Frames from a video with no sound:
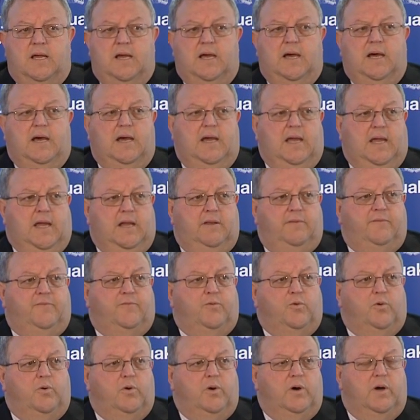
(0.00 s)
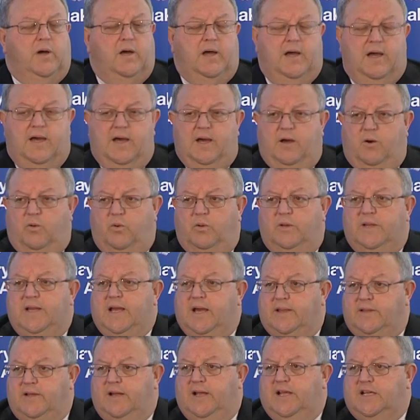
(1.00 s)
uh, and for uh, all
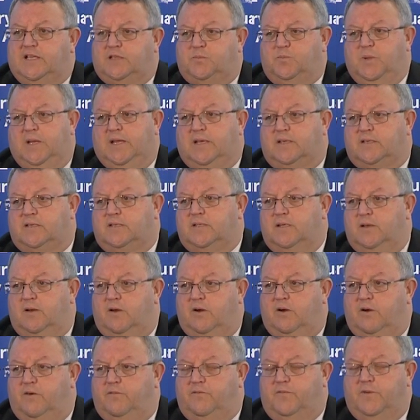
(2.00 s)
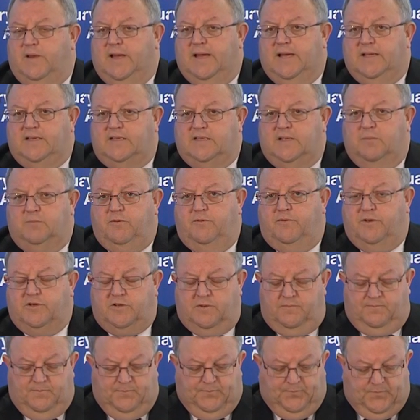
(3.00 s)
the other aspects of a
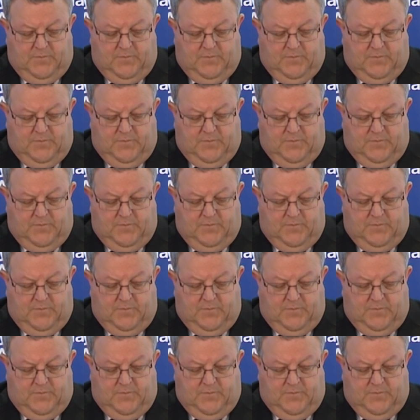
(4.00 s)
subdivision.